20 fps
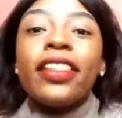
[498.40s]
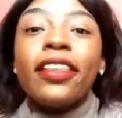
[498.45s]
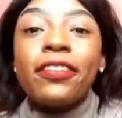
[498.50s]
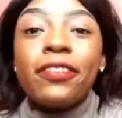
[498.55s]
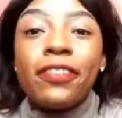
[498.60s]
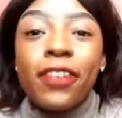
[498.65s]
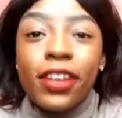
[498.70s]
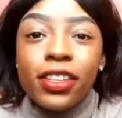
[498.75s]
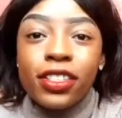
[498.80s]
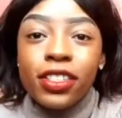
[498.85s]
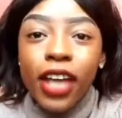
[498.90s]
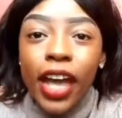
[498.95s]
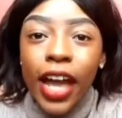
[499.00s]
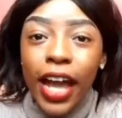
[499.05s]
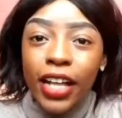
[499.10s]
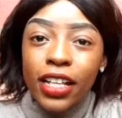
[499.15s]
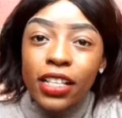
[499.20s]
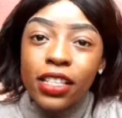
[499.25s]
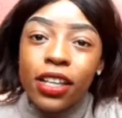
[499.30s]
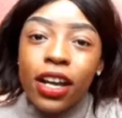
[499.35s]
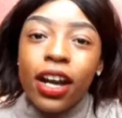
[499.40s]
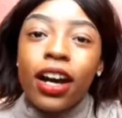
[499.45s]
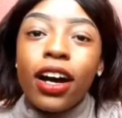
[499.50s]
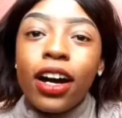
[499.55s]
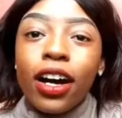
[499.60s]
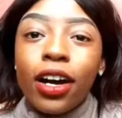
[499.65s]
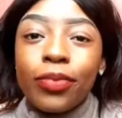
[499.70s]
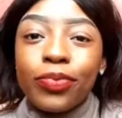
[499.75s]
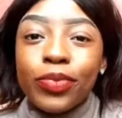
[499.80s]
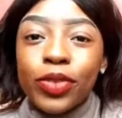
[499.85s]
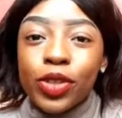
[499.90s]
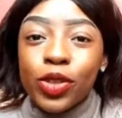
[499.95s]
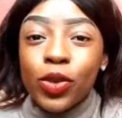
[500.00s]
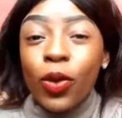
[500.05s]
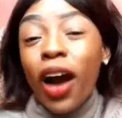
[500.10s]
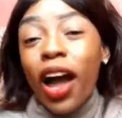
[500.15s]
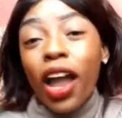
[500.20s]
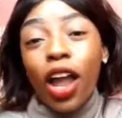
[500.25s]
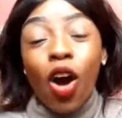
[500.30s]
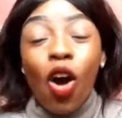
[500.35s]
The first aid to
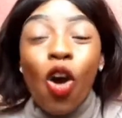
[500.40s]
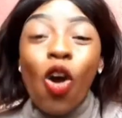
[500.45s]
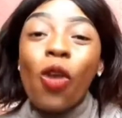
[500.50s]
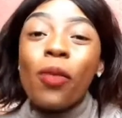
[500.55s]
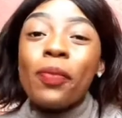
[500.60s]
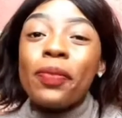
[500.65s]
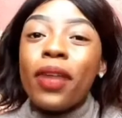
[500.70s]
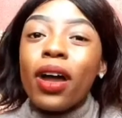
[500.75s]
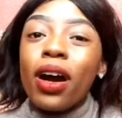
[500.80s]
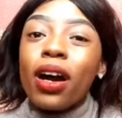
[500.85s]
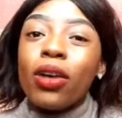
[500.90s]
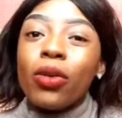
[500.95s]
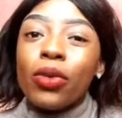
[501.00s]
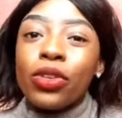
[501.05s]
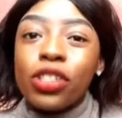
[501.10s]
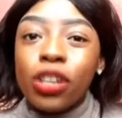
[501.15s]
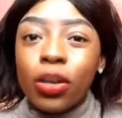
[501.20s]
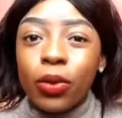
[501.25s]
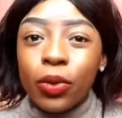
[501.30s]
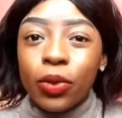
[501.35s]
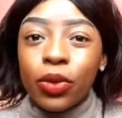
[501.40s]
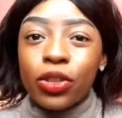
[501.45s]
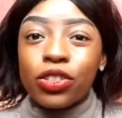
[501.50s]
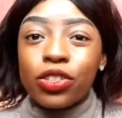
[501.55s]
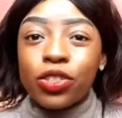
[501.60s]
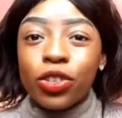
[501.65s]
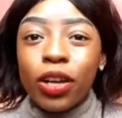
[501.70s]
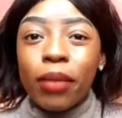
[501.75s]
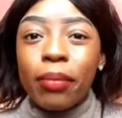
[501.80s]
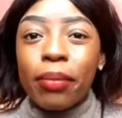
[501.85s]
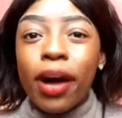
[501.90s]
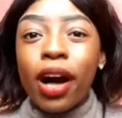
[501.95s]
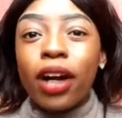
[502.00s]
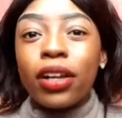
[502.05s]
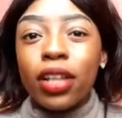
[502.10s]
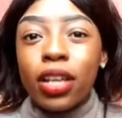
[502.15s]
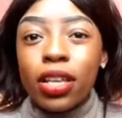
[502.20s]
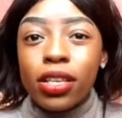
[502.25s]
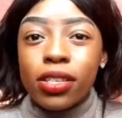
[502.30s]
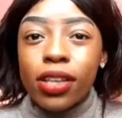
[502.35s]
do at home, which I'm going to talk
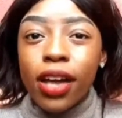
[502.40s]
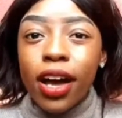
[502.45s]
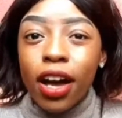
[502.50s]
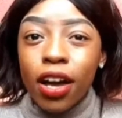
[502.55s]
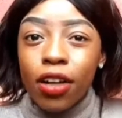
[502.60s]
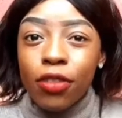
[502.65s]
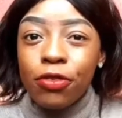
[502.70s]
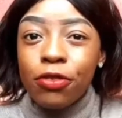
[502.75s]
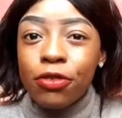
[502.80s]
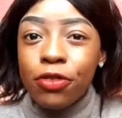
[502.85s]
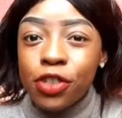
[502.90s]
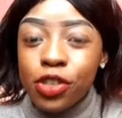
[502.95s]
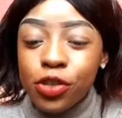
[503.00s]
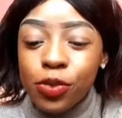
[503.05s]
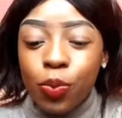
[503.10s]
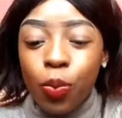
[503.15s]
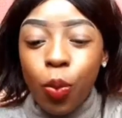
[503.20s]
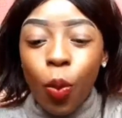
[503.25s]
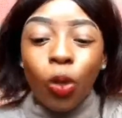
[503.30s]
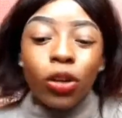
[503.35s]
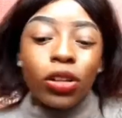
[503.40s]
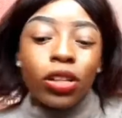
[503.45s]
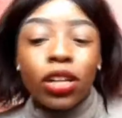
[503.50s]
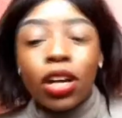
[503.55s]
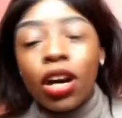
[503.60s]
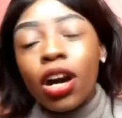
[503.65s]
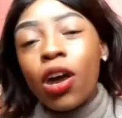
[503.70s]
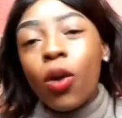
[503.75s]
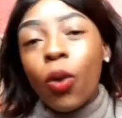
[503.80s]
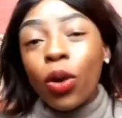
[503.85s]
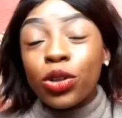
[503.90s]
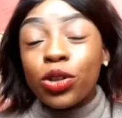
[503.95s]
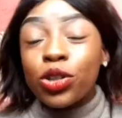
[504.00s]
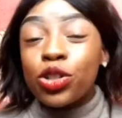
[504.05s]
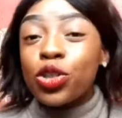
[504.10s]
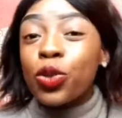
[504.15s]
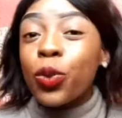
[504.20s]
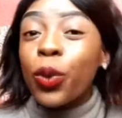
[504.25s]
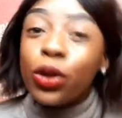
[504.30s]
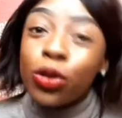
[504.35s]
about, is fish bone. What to
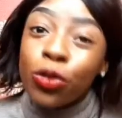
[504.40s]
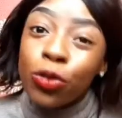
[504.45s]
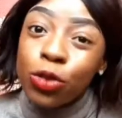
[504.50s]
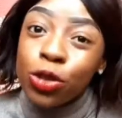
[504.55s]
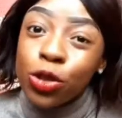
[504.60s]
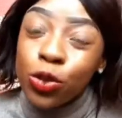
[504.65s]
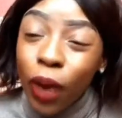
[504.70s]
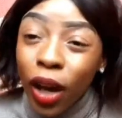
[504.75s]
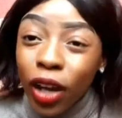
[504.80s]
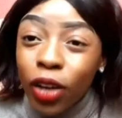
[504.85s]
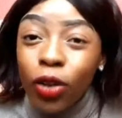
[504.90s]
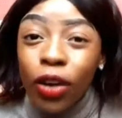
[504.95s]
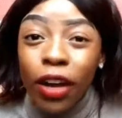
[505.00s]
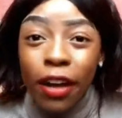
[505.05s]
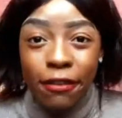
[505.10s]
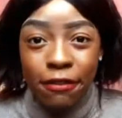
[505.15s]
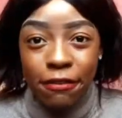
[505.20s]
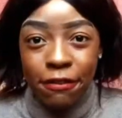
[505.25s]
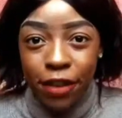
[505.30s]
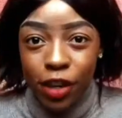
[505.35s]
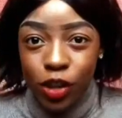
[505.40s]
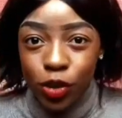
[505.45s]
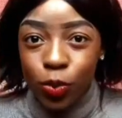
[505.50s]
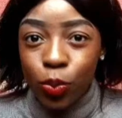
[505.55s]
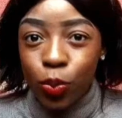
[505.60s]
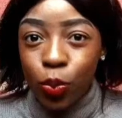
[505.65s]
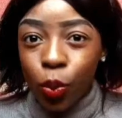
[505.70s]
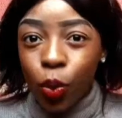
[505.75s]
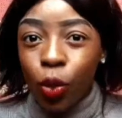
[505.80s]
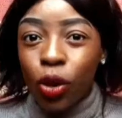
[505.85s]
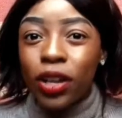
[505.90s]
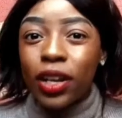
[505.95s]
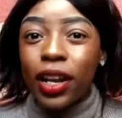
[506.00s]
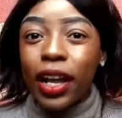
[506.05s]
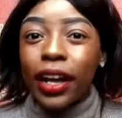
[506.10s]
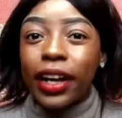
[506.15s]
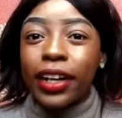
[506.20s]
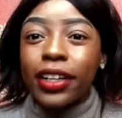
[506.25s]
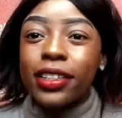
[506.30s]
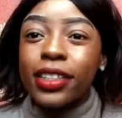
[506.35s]
do when you swallow a fish bone,
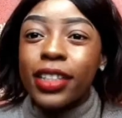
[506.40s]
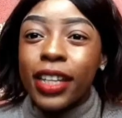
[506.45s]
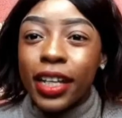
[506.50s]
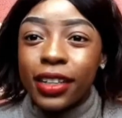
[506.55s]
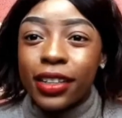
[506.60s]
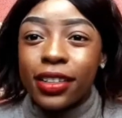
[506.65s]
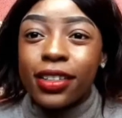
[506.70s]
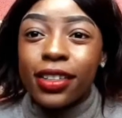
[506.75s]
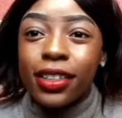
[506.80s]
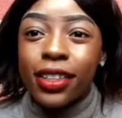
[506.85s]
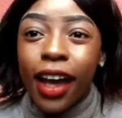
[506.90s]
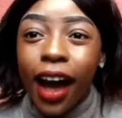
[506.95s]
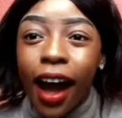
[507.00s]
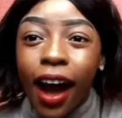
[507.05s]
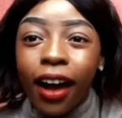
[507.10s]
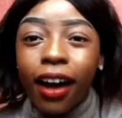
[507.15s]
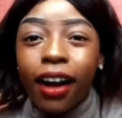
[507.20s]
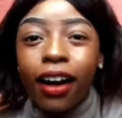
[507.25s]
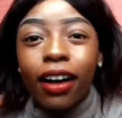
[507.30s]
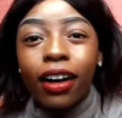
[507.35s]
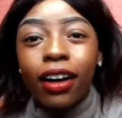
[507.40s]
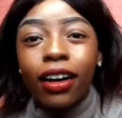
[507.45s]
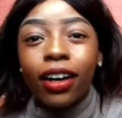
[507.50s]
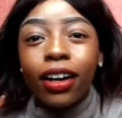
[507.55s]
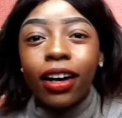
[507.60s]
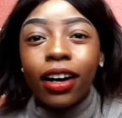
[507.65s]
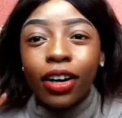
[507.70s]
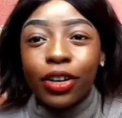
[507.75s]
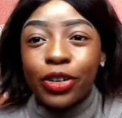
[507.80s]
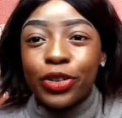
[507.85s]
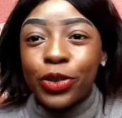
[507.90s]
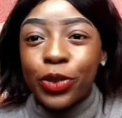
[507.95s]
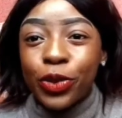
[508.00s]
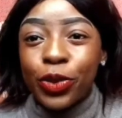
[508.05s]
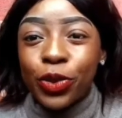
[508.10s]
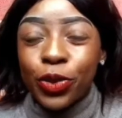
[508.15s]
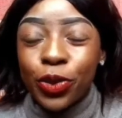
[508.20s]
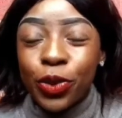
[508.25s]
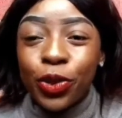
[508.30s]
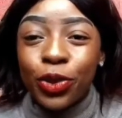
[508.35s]
like it gets stuck in your
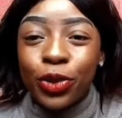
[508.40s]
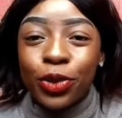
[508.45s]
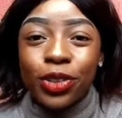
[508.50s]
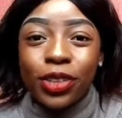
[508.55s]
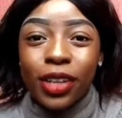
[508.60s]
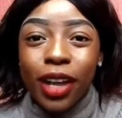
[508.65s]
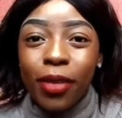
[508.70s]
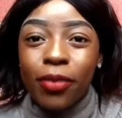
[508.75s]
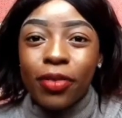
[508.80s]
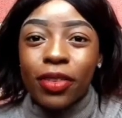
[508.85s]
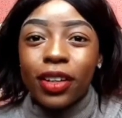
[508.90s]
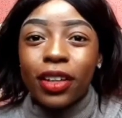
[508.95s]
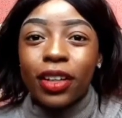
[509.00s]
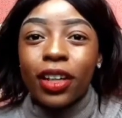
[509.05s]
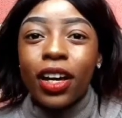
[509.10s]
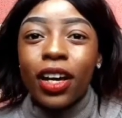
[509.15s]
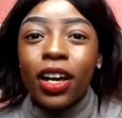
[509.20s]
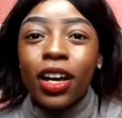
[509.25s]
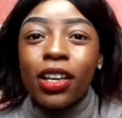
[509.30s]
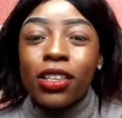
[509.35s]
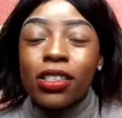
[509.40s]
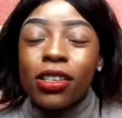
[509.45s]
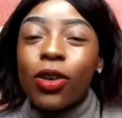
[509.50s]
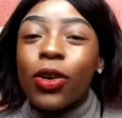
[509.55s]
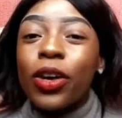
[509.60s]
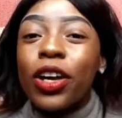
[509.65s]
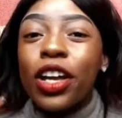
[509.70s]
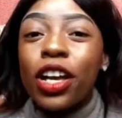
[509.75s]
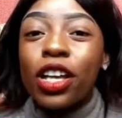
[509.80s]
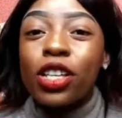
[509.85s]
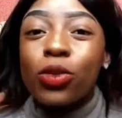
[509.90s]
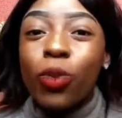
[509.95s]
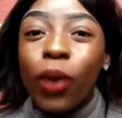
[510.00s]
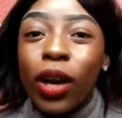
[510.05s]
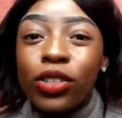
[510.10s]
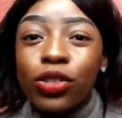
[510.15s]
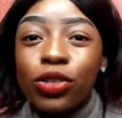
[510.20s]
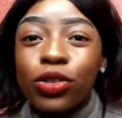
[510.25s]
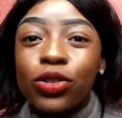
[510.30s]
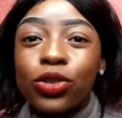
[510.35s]
throat or something. So here's
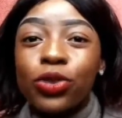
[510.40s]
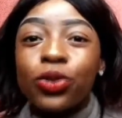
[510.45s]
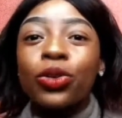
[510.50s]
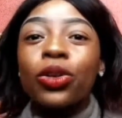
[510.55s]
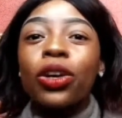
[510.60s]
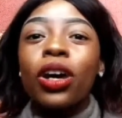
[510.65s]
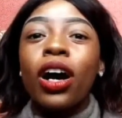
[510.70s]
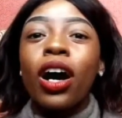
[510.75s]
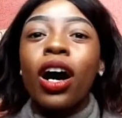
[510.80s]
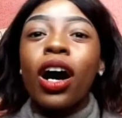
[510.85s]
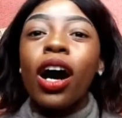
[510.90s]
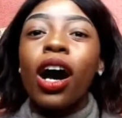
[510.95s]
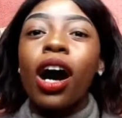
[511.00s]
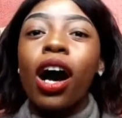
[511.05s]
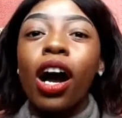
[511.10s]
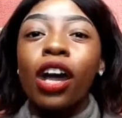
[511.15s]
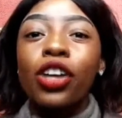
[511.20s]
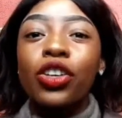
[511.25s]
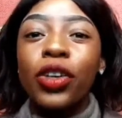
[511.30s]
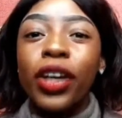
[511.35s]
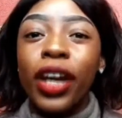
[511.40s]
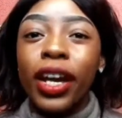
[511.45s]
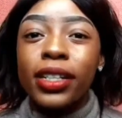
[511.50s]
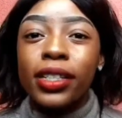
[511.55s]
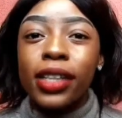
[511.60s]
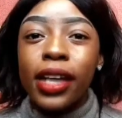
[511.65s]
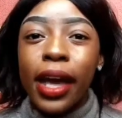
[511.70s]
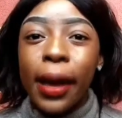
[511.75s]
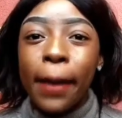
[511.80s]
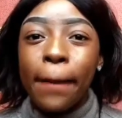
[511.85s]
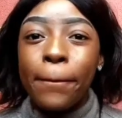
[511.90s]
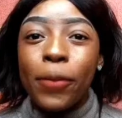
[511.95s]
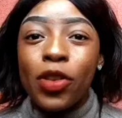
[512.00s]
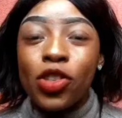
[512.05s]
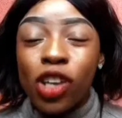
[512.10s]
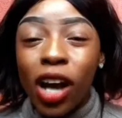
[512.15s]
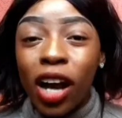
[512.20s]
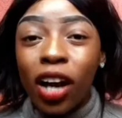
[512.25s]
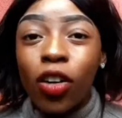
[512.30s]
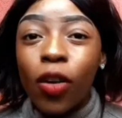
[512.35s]
what to do. You get a
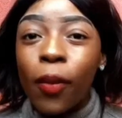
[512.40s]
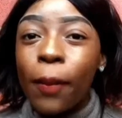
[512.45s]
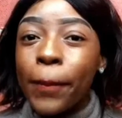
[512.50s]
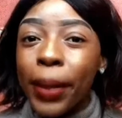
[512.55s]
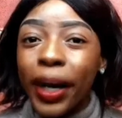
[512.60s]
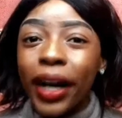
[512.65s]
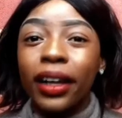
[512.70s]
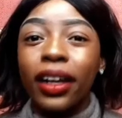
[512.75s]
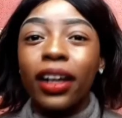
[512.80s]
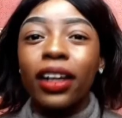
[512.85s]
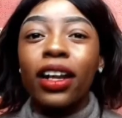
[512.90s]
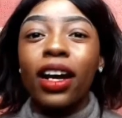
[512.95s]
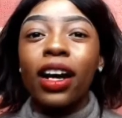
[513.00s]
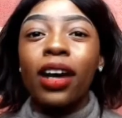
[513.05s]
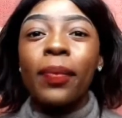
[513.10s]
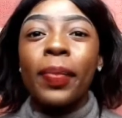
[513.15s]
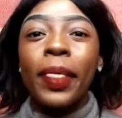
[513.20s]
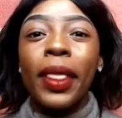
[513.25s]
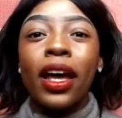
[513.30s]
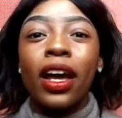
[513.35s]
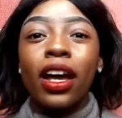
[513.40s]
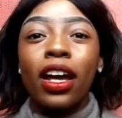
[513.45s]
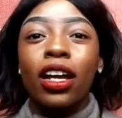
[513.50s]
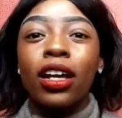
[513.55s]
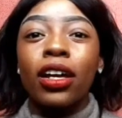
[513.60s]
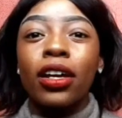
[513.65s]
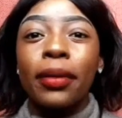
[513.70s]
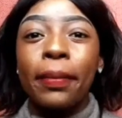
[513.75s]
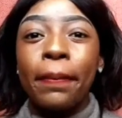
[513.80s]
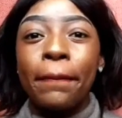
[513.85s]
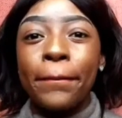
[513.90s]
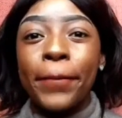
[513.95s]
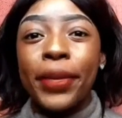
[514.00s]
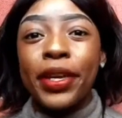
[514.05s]
chunk of banana, a